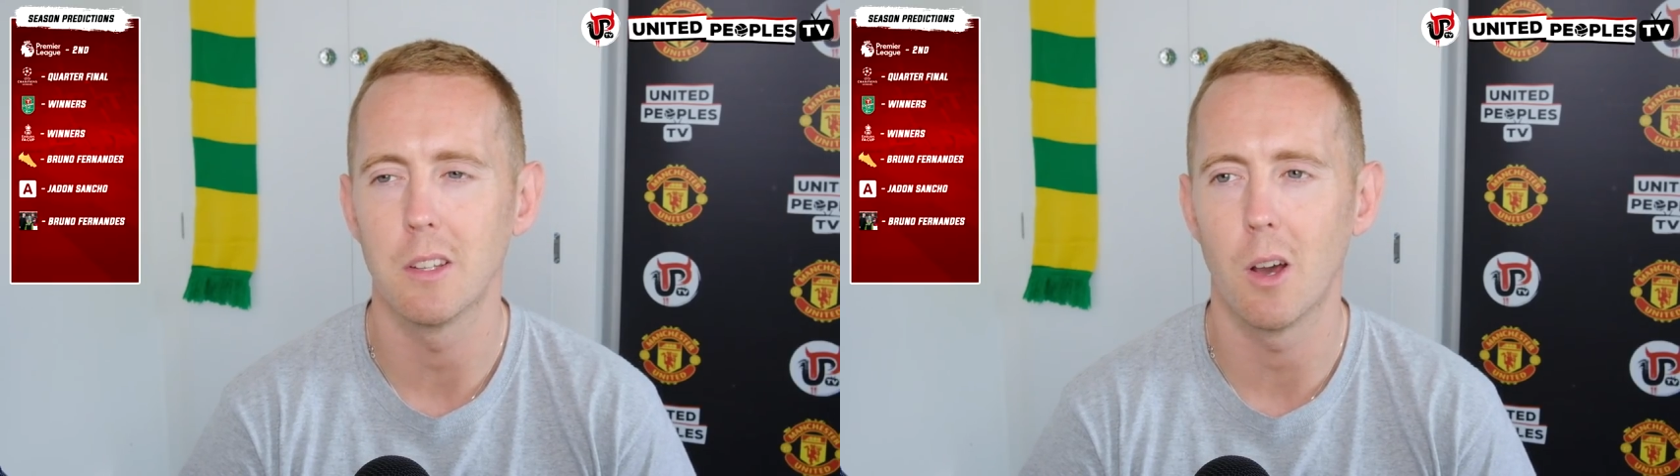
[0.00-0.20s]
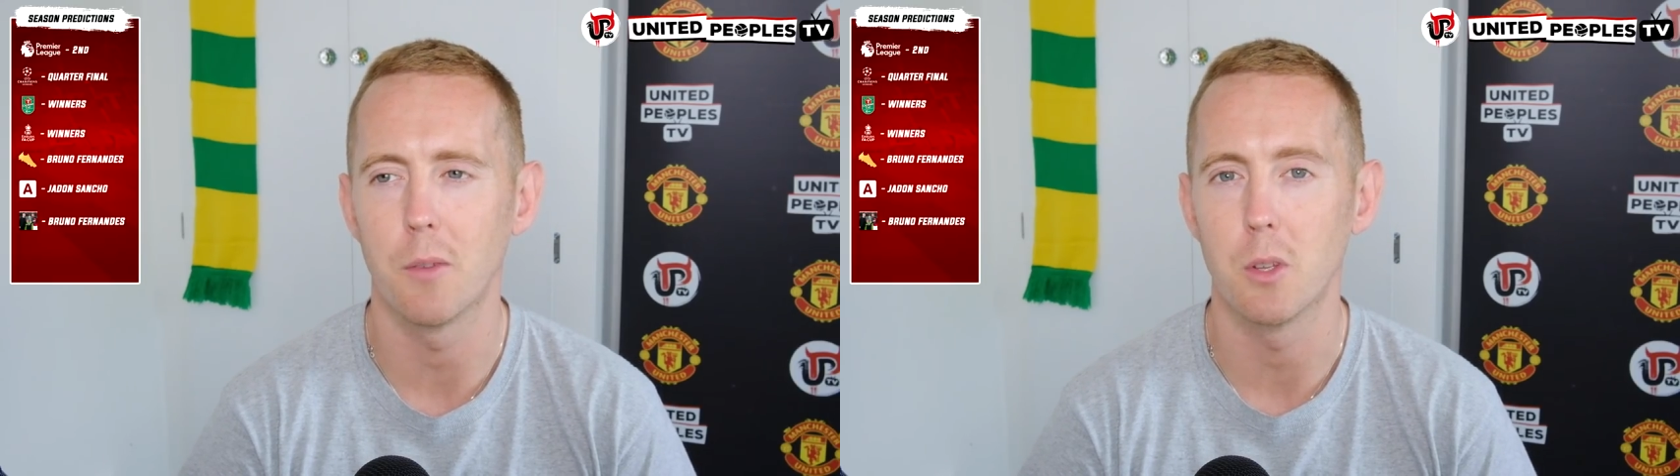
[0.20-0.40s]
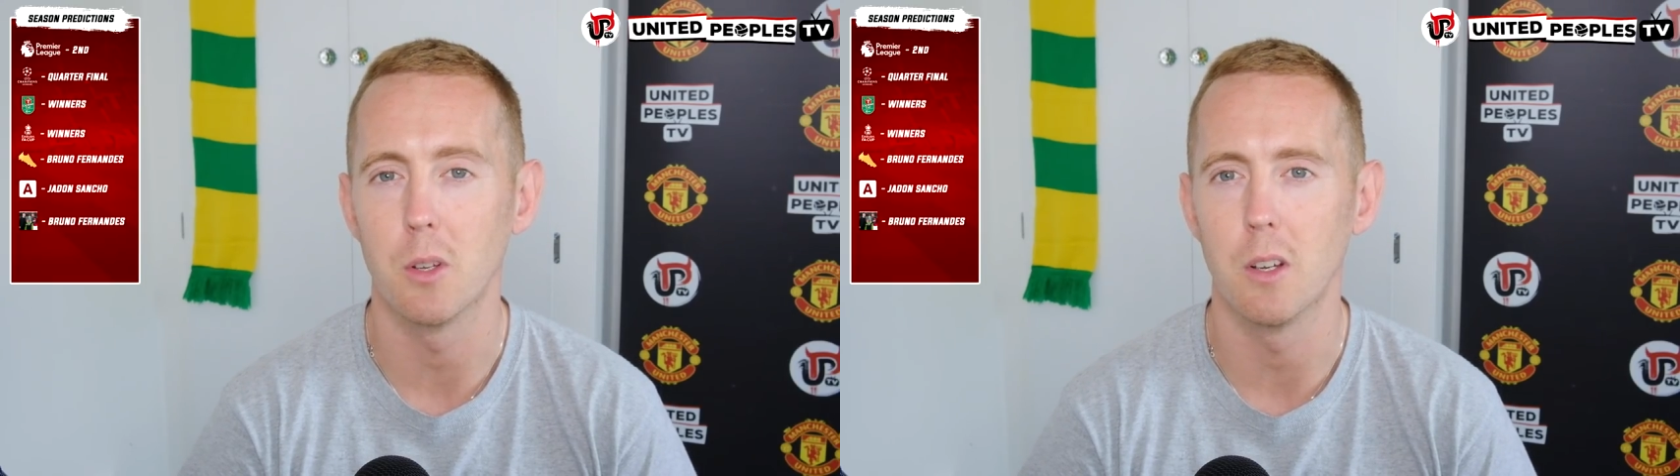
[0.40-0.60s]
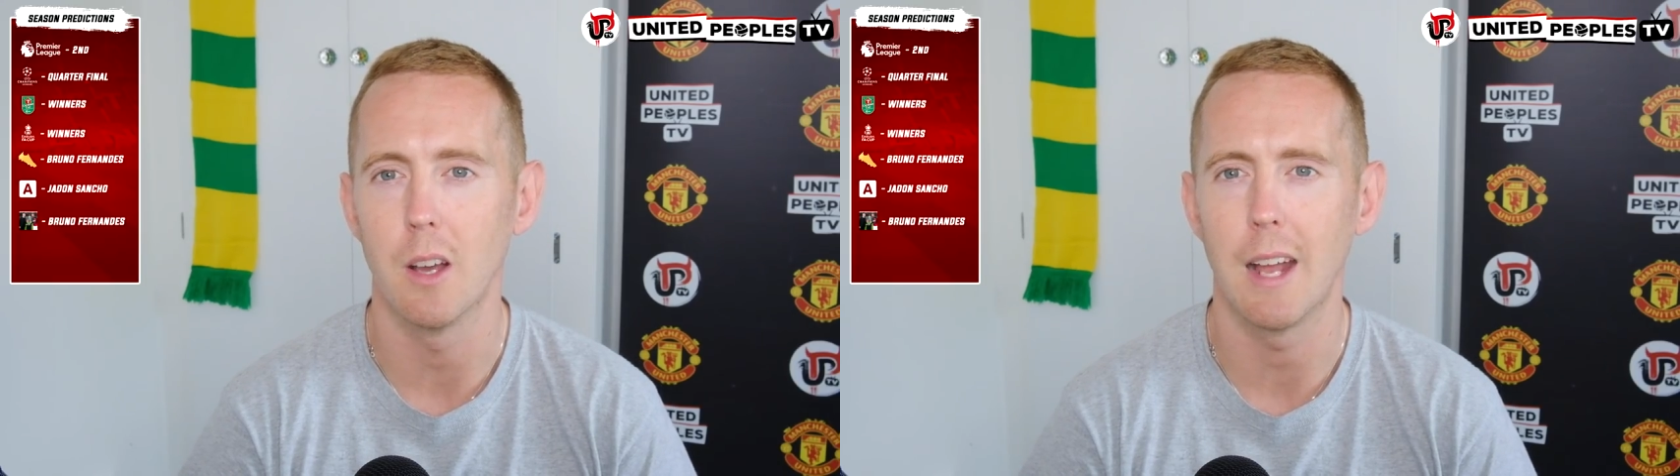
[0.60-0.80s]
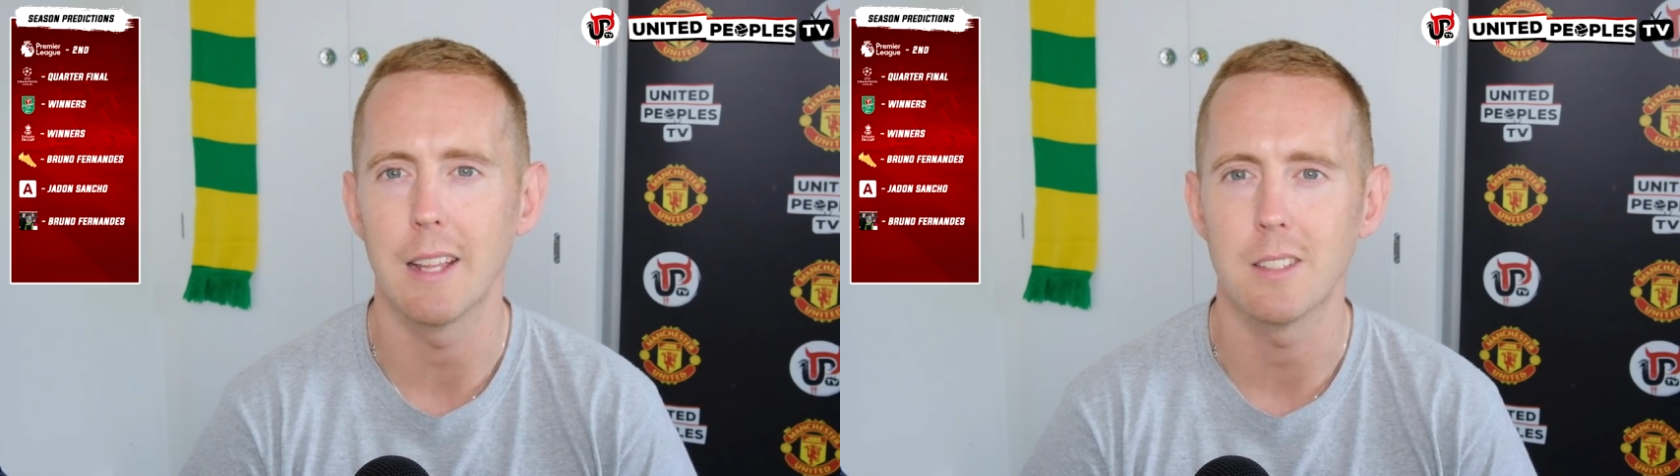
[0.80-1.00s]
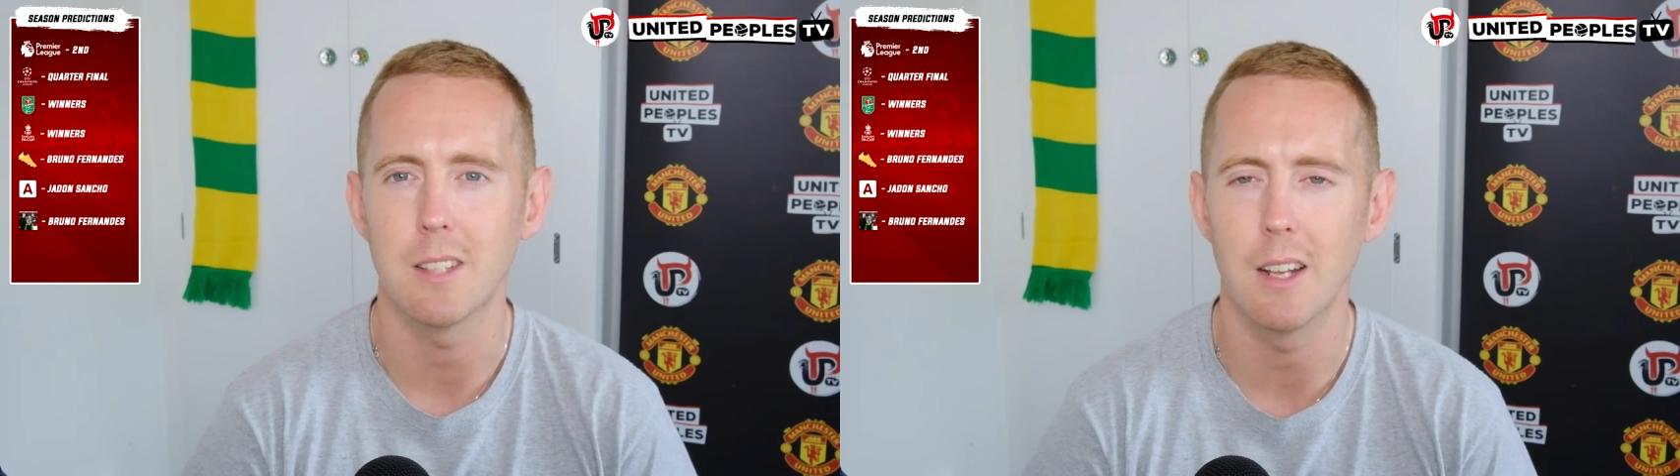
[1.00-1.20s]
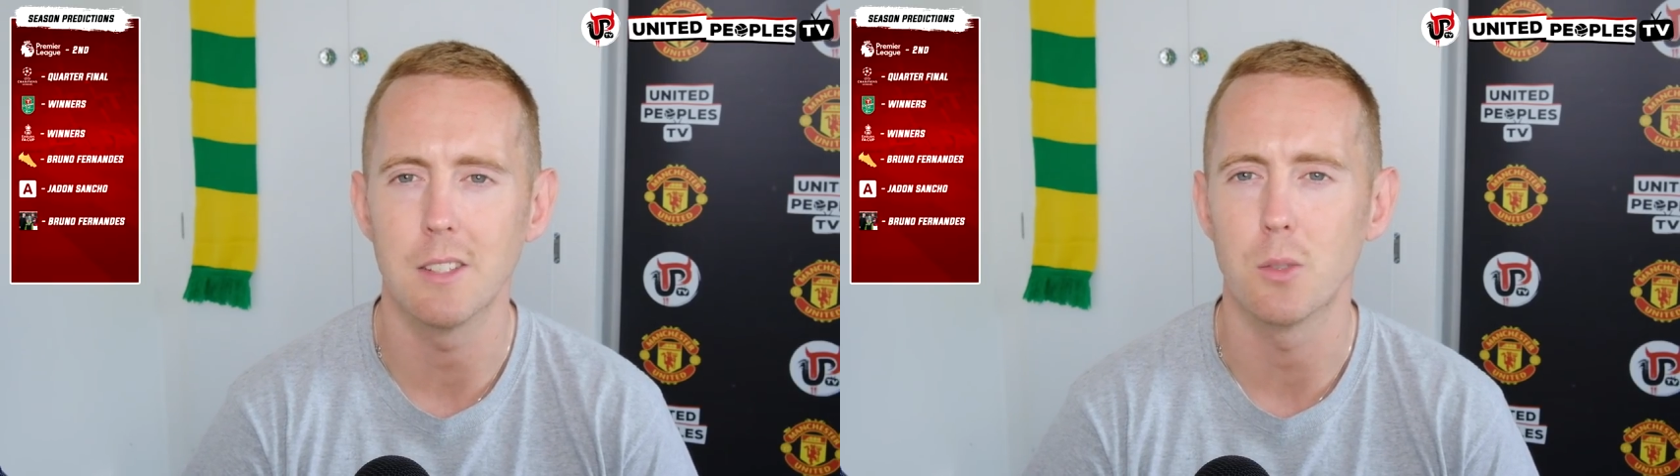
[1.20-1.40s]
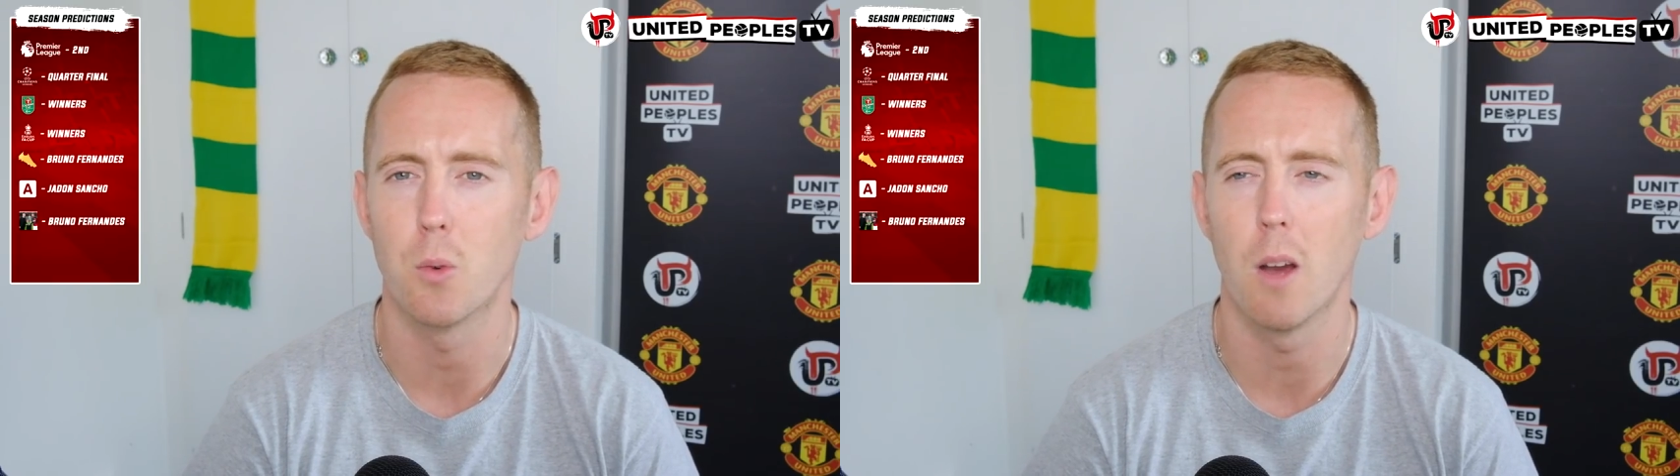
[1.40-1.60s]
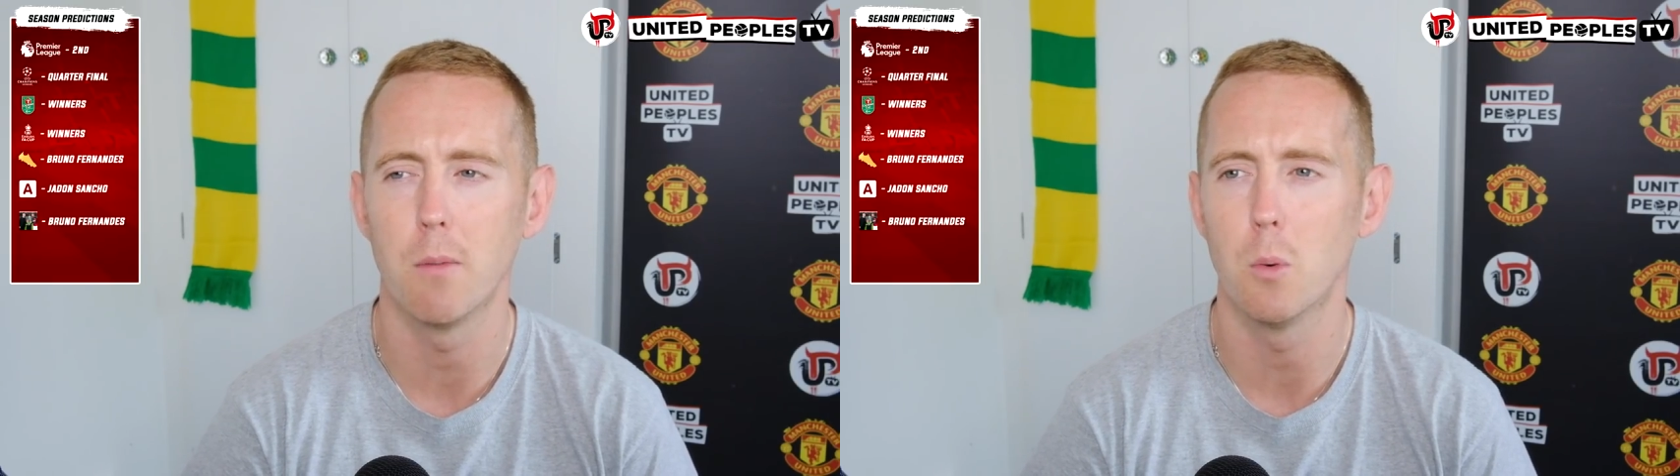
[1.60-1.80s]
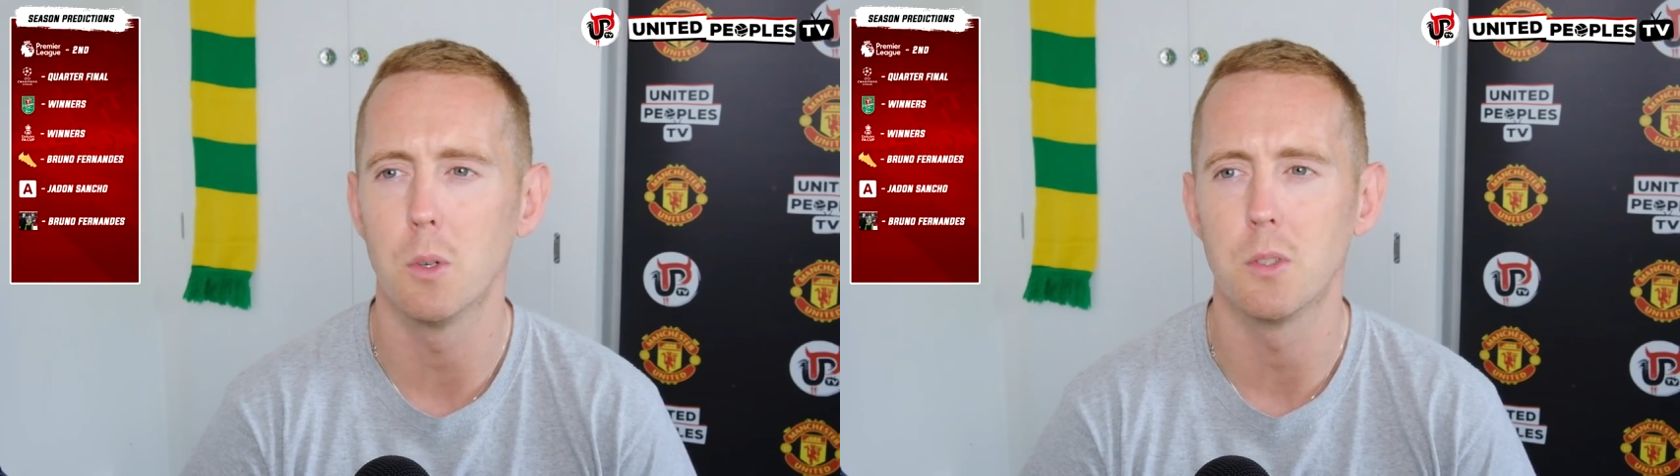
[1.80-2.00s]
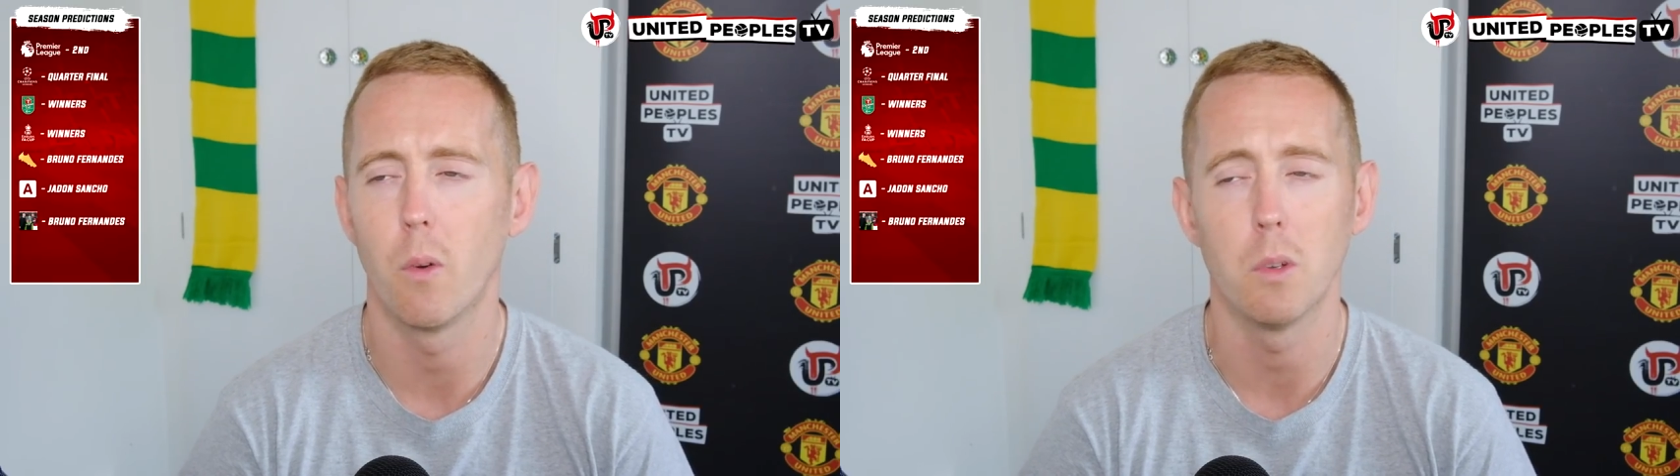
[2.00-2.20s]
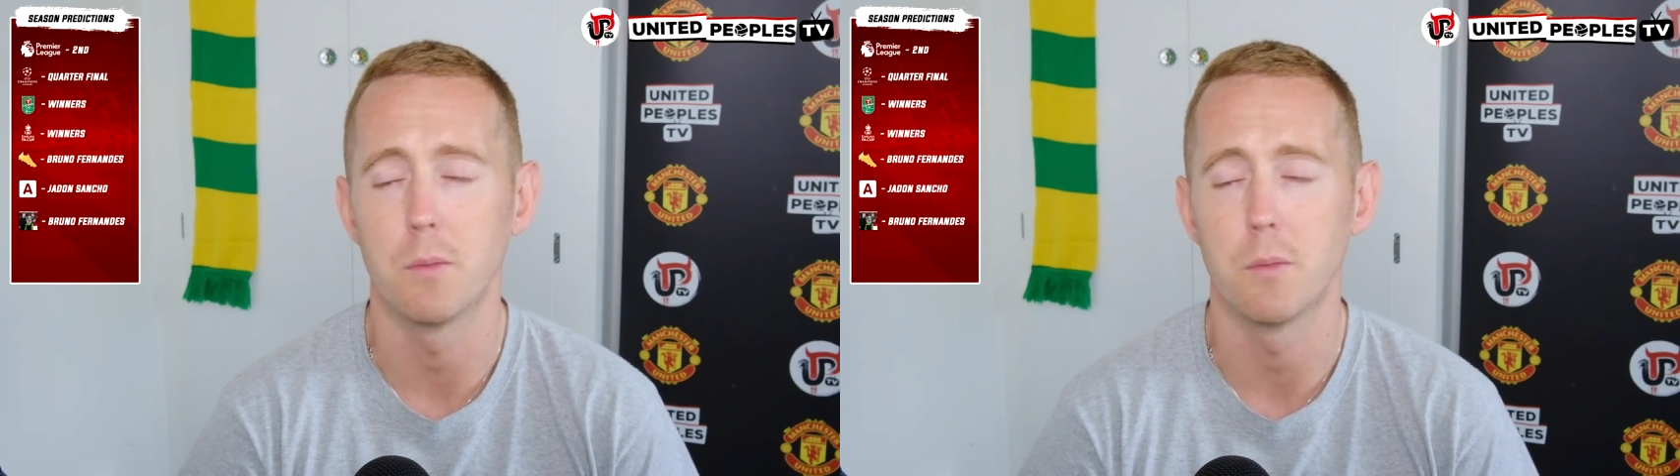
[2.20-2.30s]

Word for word: after Alex Telles's arrival was was